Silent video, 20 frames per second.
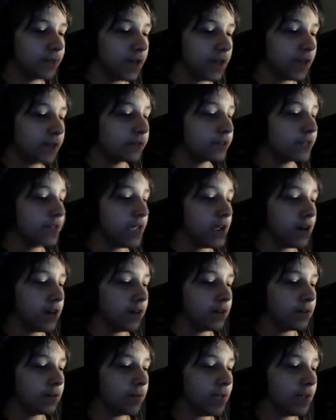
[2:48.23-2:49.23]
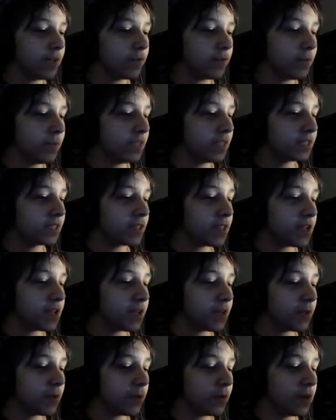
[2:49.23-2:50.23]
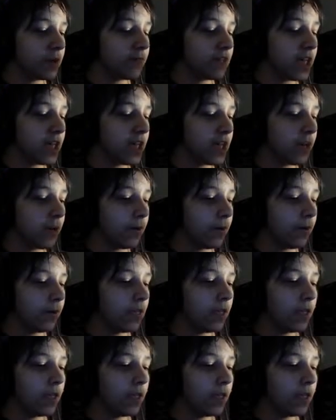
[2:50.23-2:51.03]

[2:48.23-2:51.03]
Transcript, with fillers: I don't care if they're made from pink slime or whatever the hell.